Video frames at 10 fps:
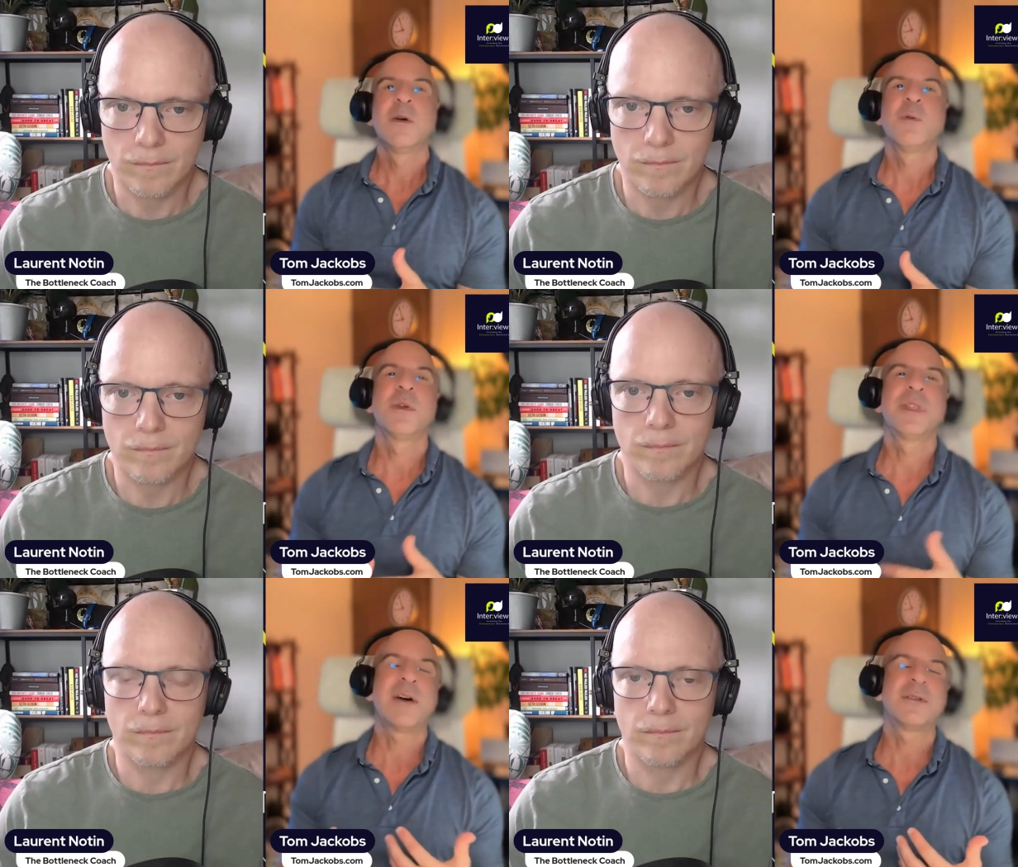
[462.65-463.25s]

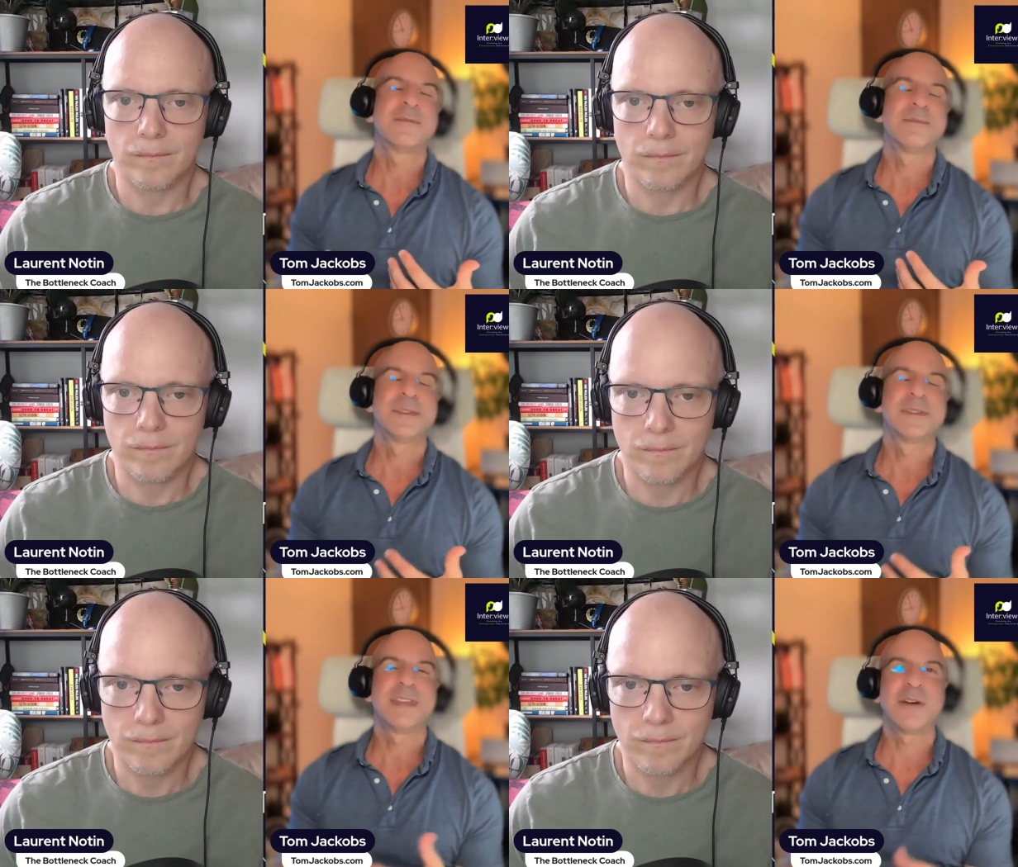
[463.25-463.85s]
Speaker 1: without
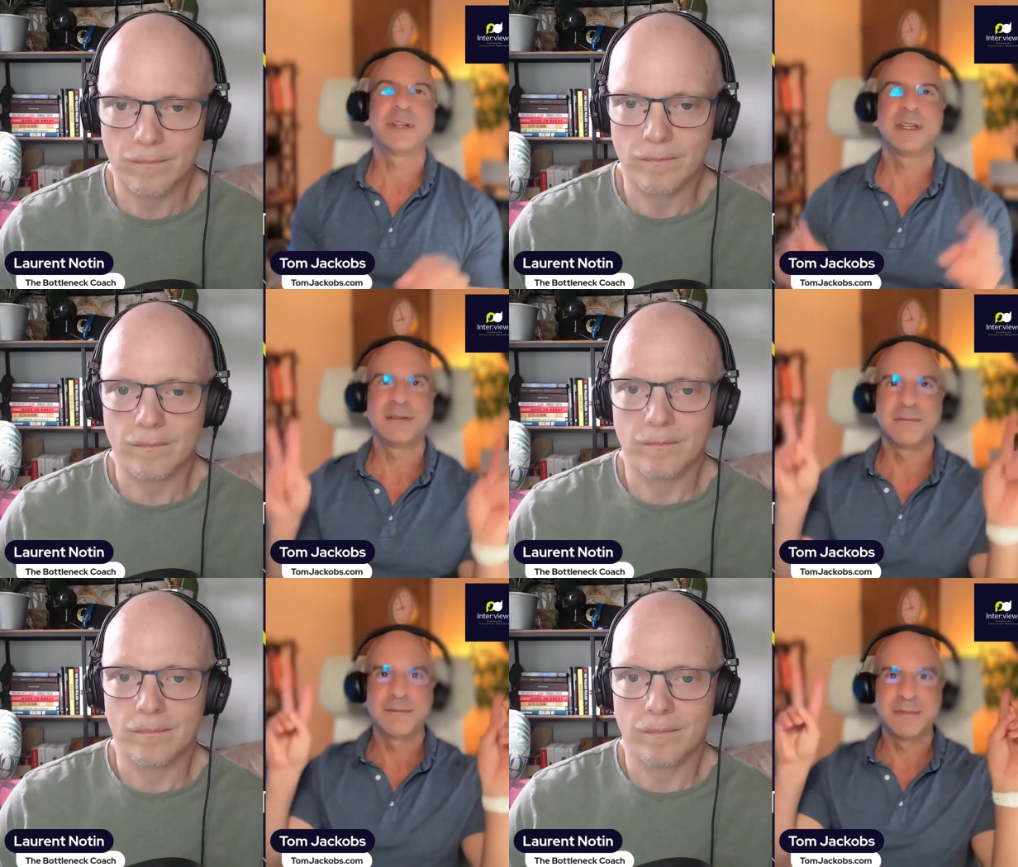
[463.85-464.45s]

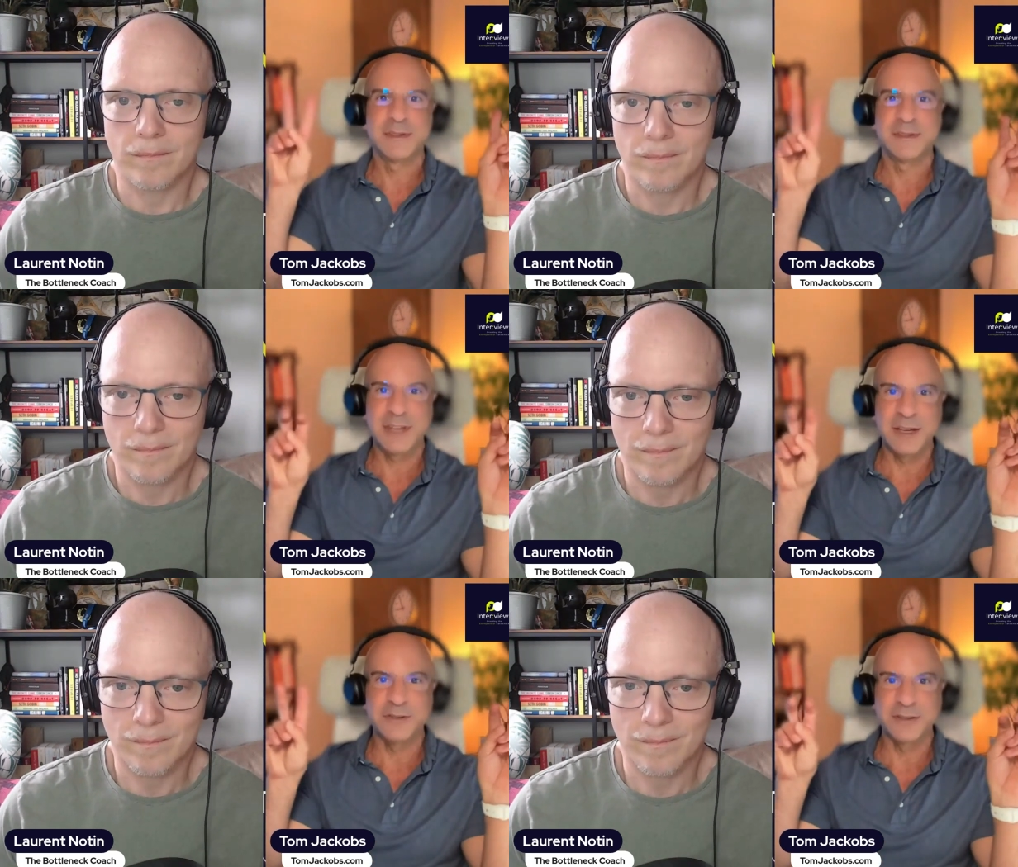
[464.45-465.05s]
sounding
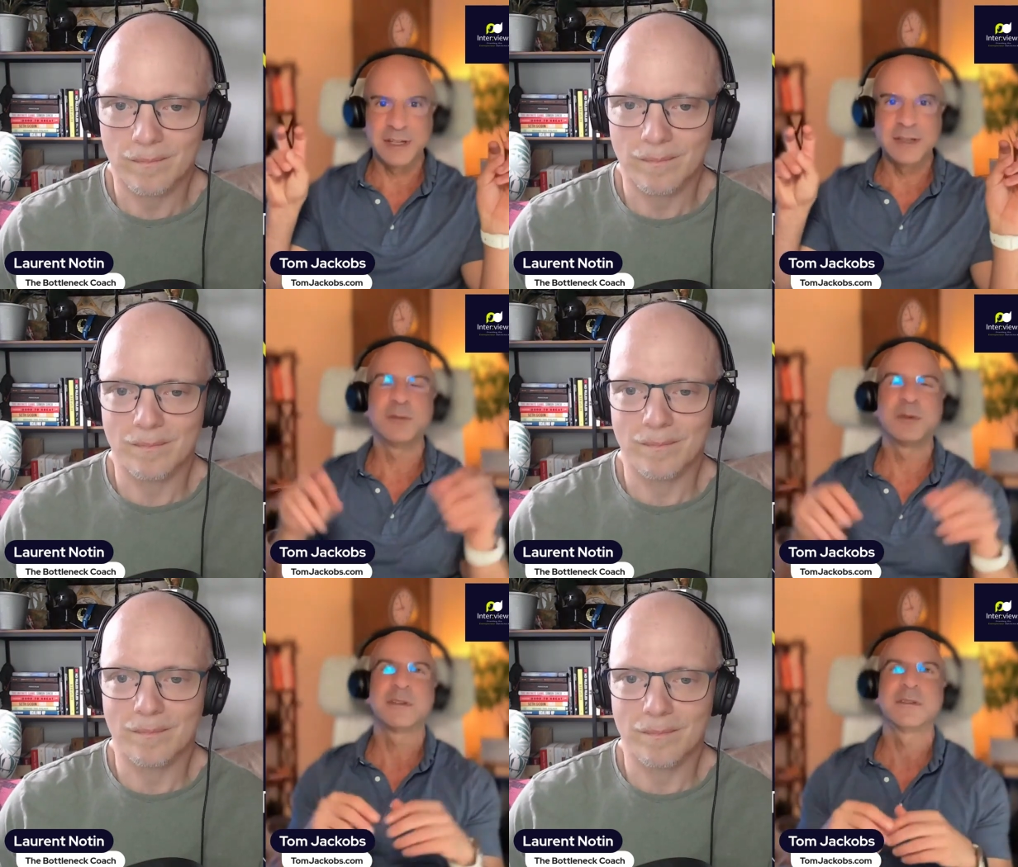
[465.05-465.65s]
salesy,
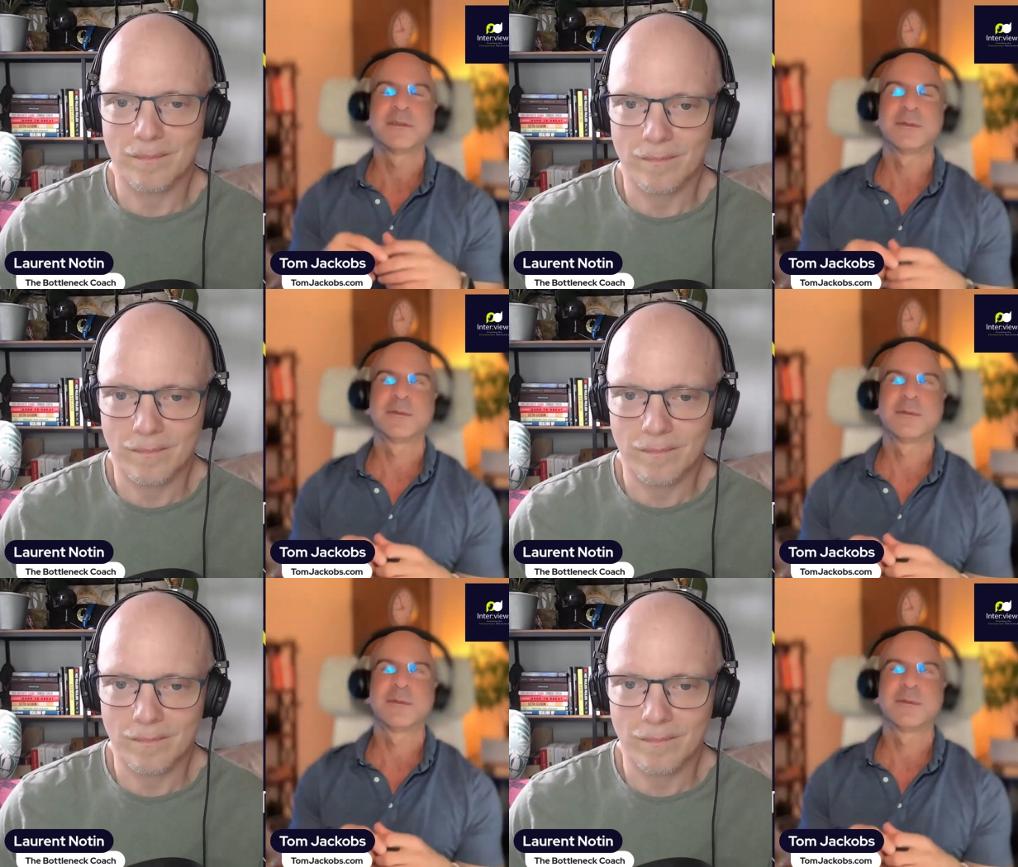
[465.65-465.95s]
which is,